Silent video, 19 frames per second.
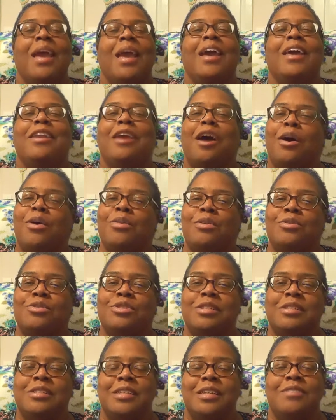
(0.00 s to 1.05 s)
And although
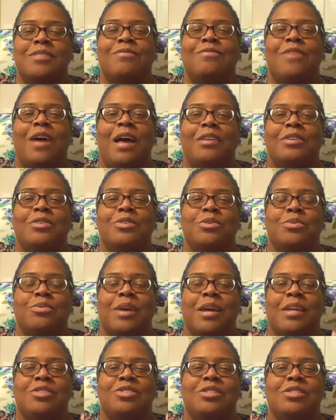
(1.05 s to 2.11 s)
she didn't follow
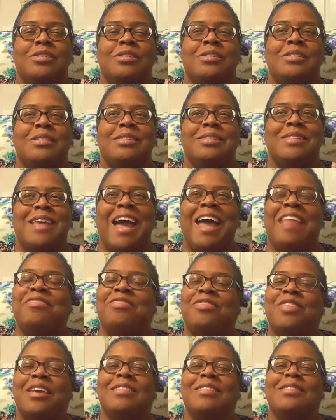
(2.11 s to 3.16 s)
directions, I
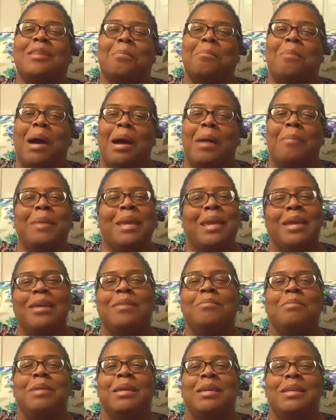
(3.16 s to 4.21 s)
think the mommy
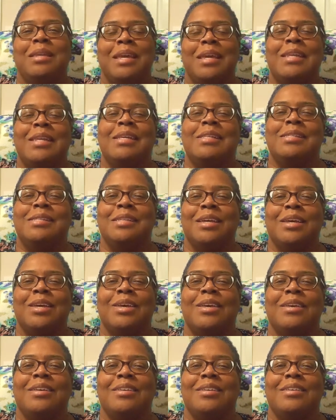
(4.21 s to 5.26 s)
in me needed to
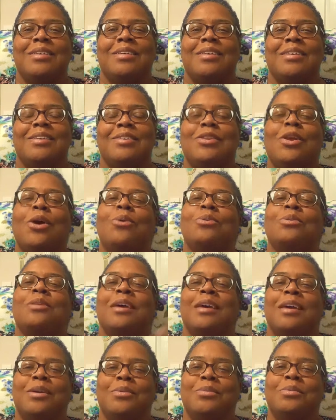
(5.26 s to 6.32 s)
know
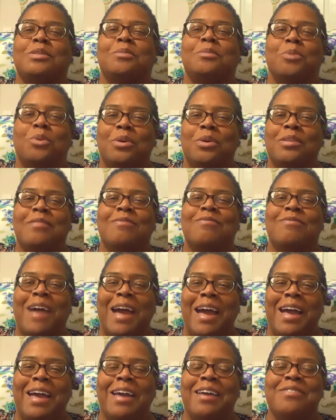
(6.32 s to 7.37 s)
that it was more than
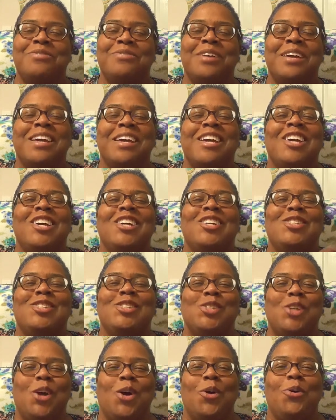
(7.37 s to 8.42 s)
five.
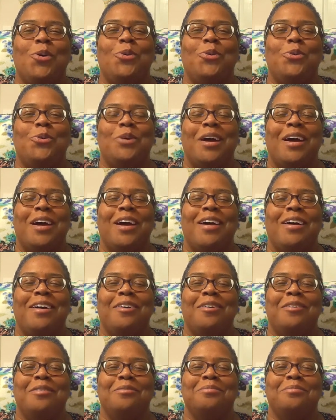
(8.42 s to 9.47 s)
So
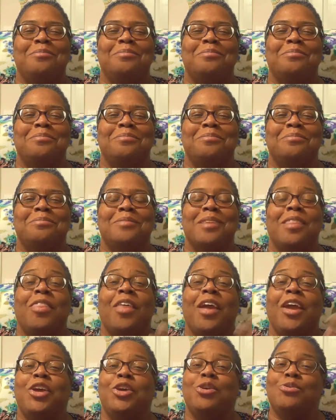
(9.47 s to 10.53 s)
um,
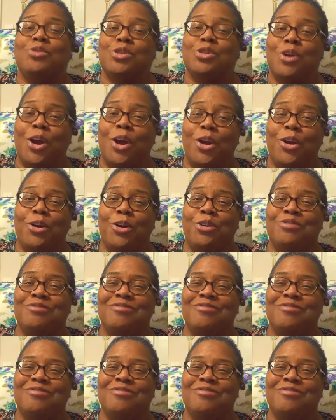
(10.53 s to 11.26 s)
thank you to her.